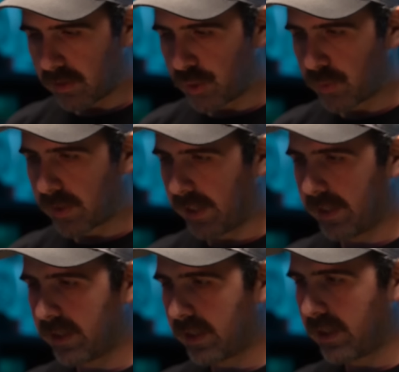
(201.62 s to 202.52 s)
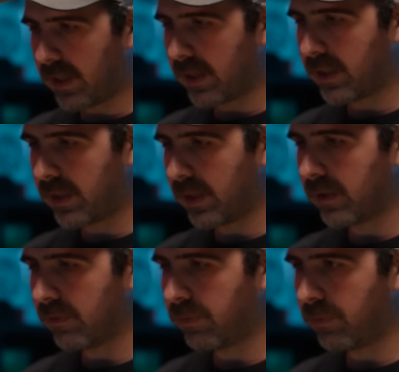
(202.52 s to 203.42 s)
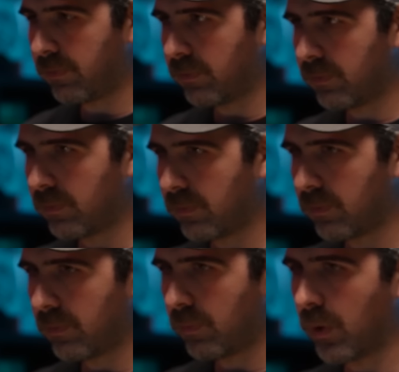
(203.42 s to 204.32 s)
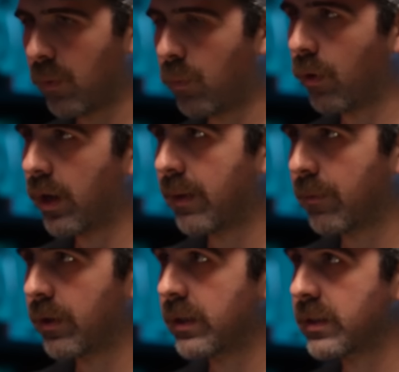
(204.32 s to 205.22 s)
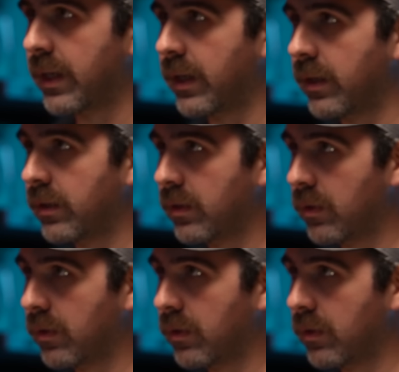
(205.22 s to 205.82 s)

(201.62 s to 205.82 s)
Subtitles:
You kind of can't think of where Warhammer is a